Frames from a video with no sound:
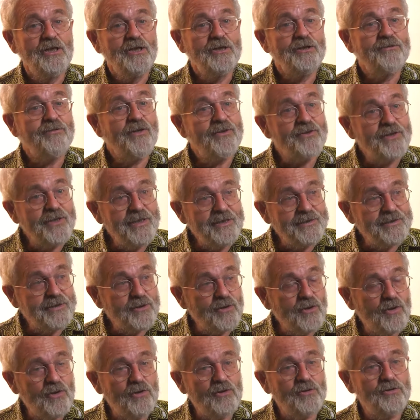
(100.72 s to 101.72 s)
20 years
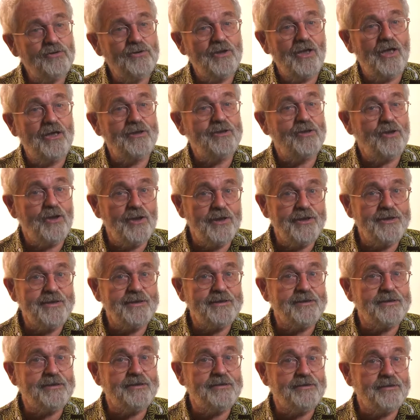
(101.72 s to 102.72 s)
ago, the
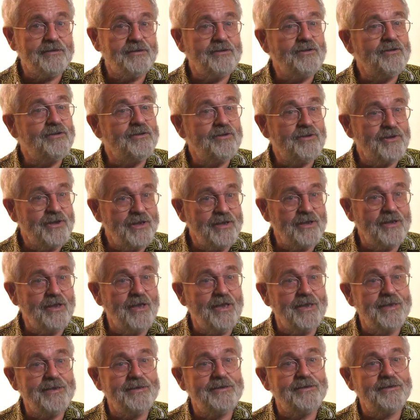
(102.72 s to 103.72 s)
hydrologists
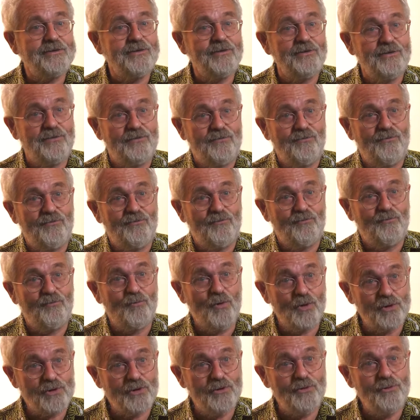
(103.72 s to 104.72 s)
realized the
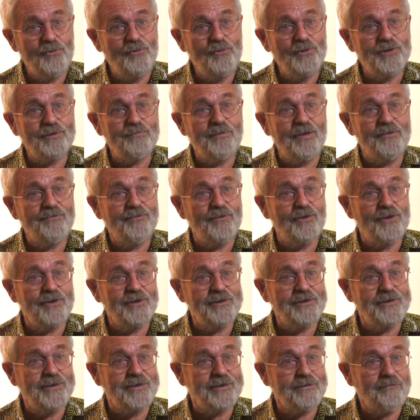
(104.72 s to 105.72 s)
water use by
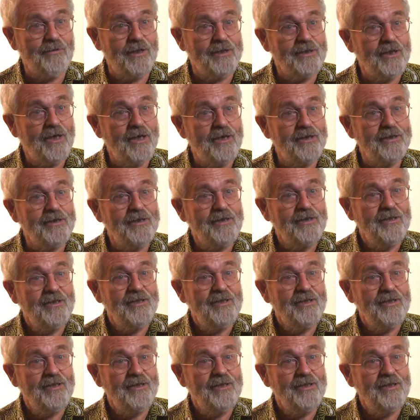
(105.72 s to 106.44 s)
forest is quite high,